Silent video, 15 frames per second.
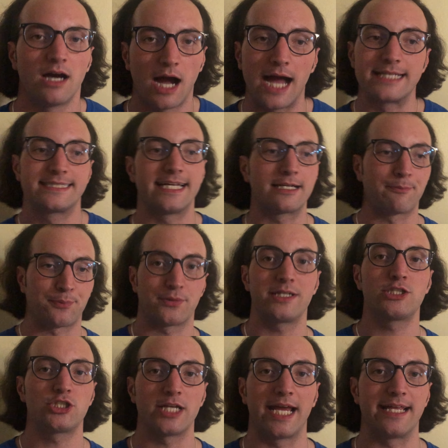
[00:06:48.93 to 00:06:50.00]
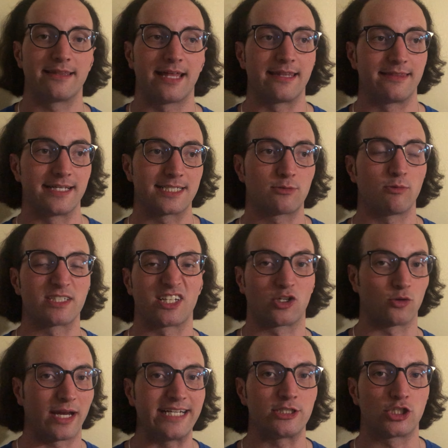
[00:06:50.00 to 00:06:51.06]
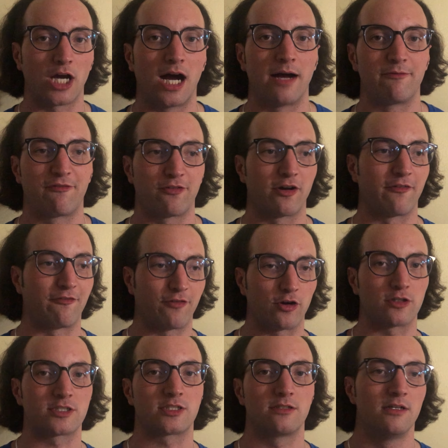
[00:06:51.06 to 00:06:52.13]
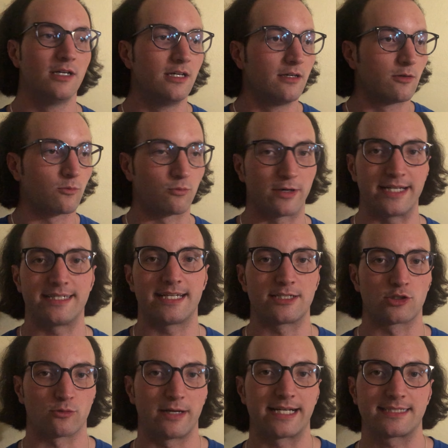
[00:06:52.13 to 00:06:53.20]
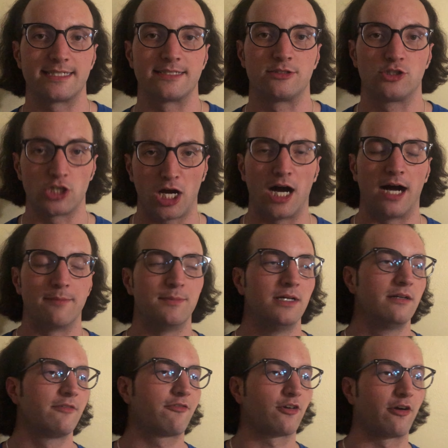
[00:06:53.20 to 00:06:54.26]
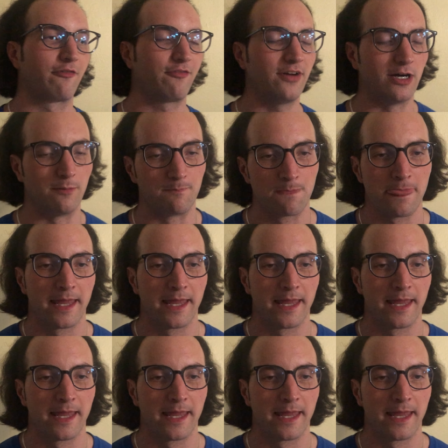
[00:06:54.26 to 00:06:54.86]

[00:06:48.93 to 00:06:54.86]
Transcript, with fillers: I did appreciate that this was a great job for a first written and directed job for a film.